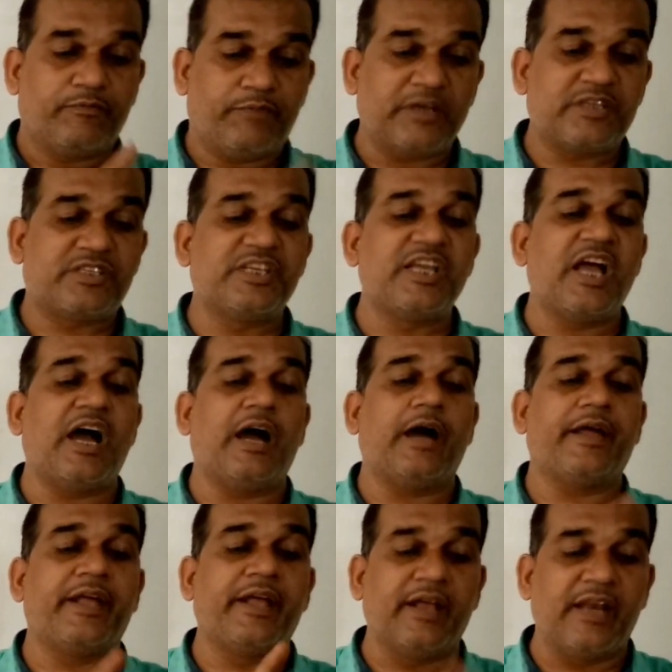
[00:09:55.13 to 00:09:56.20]

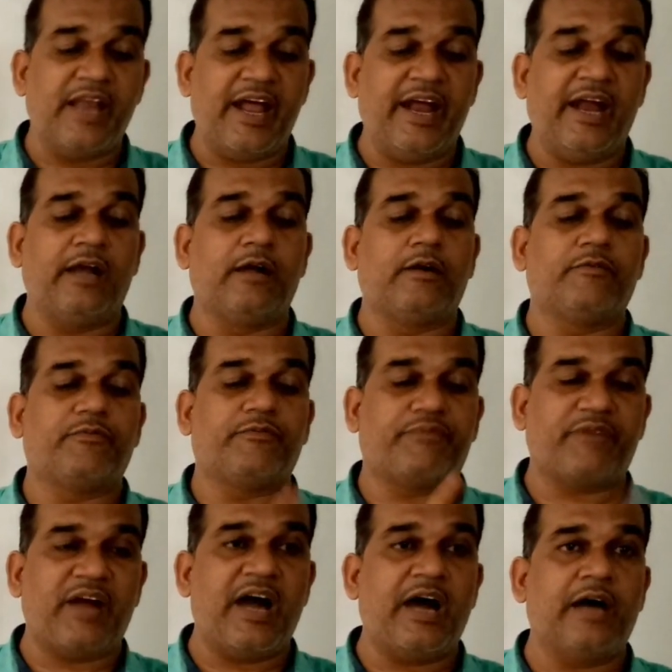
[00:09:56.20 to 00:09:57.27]
Persia, England,
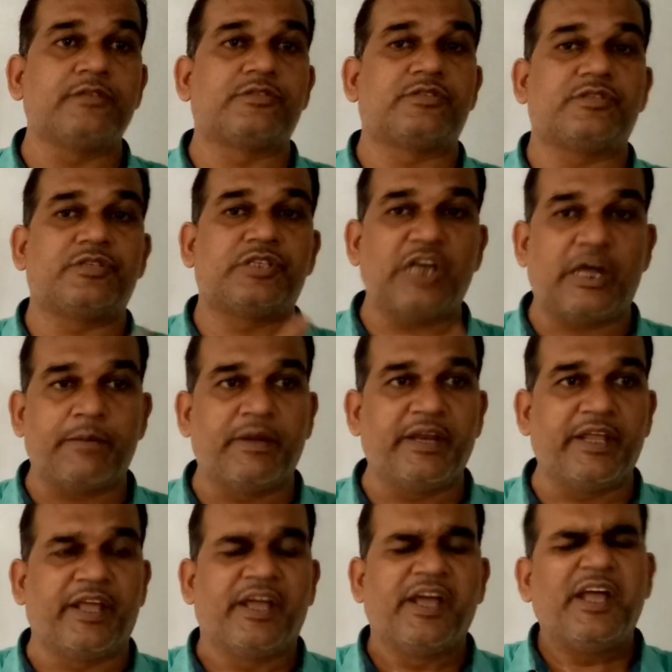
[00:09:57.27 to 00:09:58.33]
France,
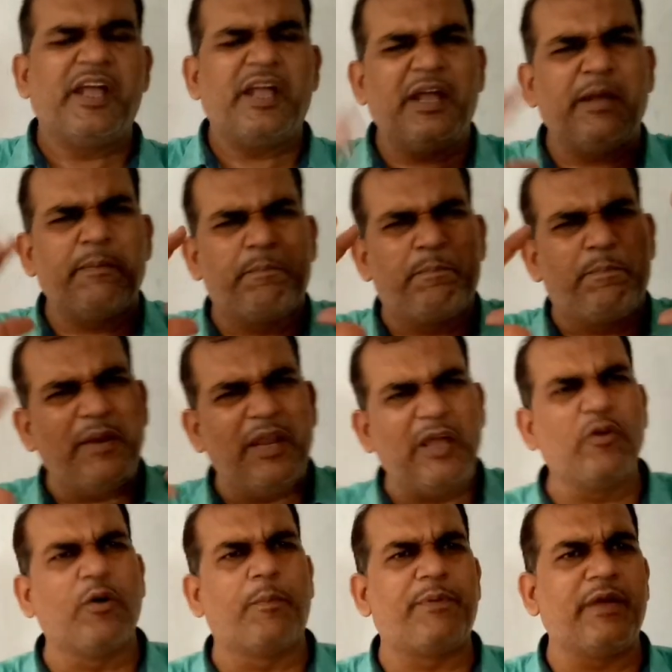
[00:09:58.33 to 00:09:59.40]
Germany,
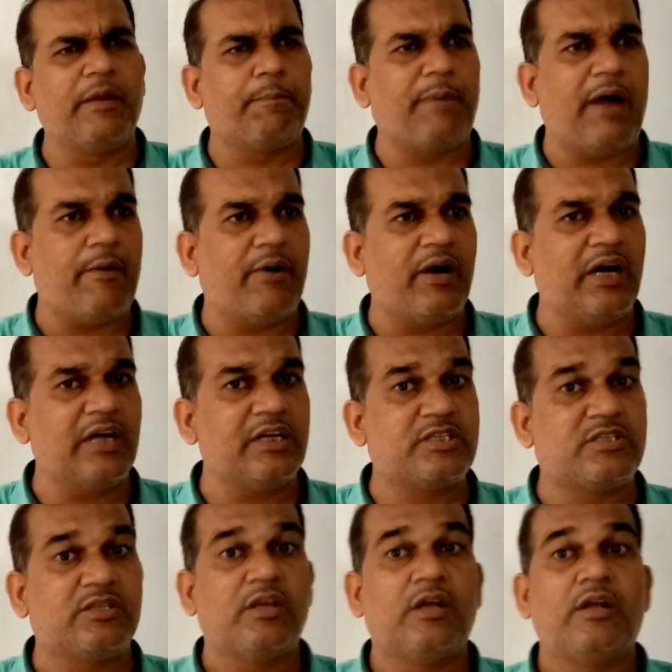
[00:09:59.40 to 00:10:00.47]
every European powers
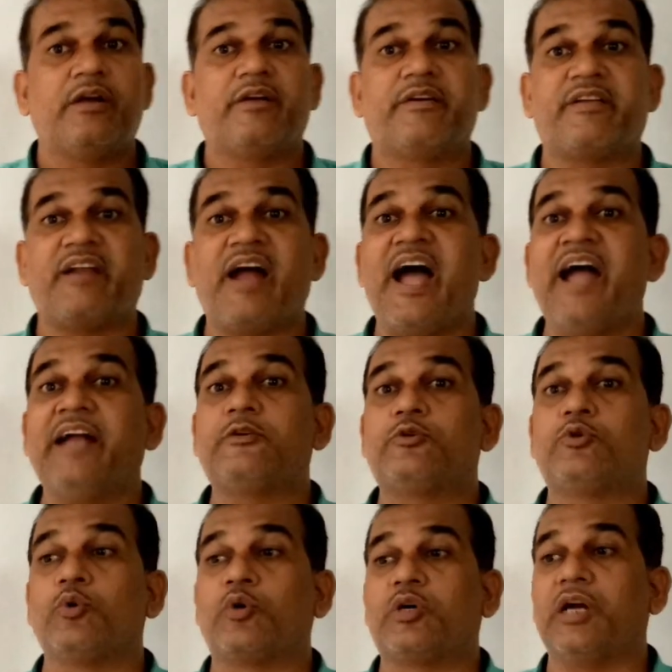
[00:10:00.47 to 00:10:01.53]

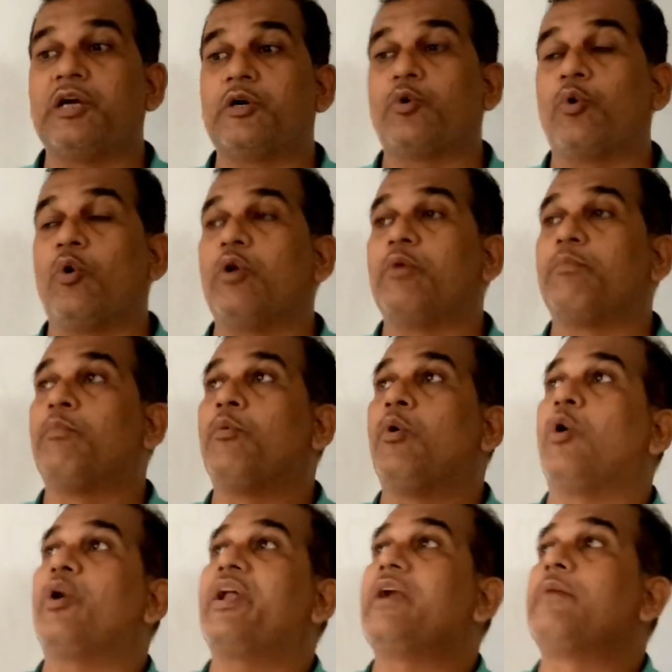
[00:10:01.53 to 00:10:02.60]
tried to control more